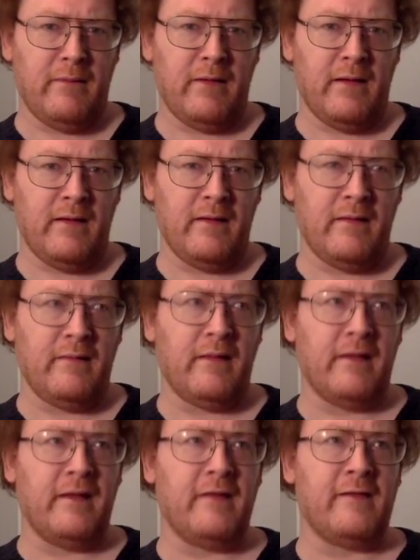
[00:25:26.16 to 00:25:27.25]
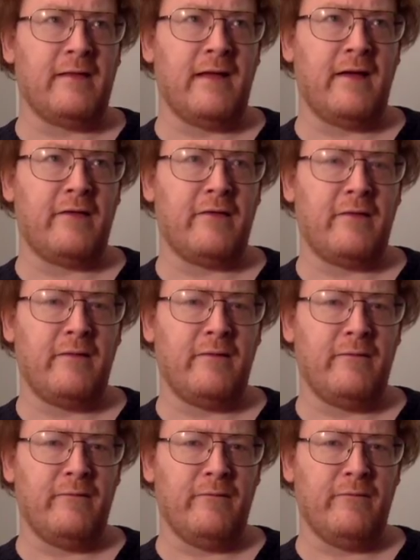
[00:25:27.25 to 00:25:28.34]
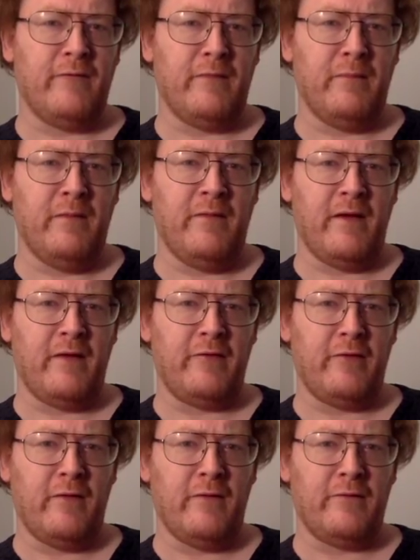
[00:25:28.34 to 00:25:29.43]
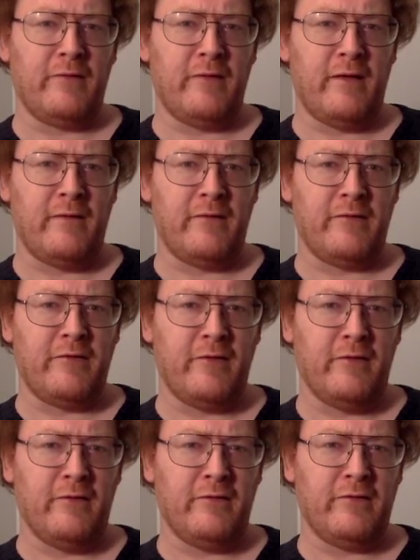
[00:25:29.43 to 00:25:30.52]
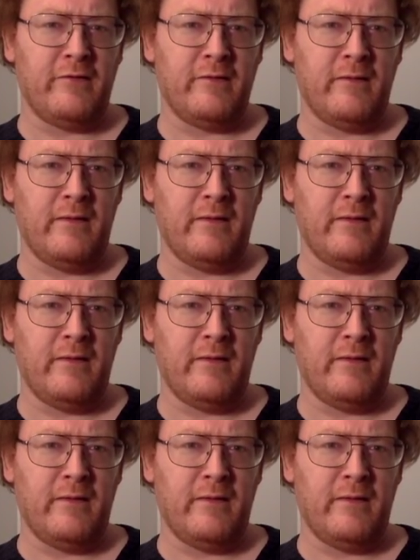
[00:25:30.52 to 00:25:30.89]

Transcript: Uh, I think it's the last vi- movie I show of Oliver Stone's,